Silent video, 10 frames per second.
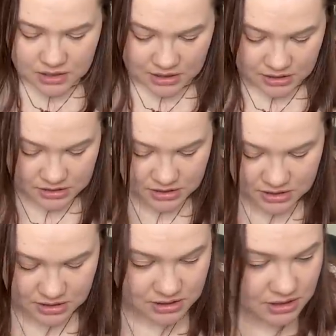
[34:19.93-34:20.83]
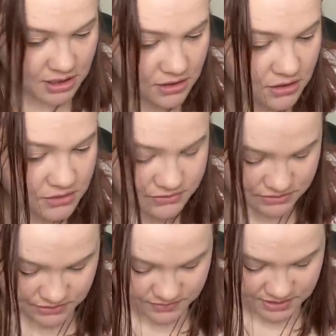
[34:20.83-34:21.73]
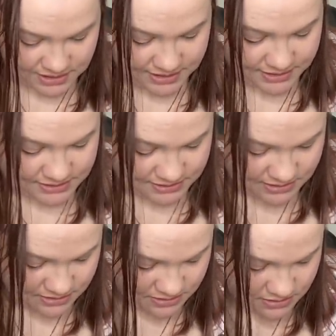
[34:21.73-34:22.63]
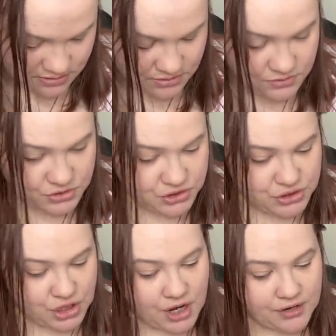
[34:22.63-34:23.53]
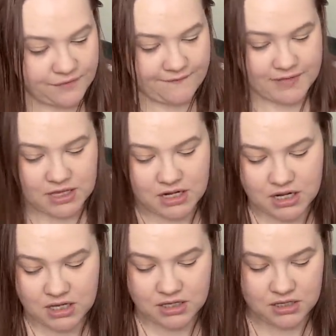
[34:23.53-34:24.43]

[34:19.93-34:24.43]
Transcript: And then I also got shark fin.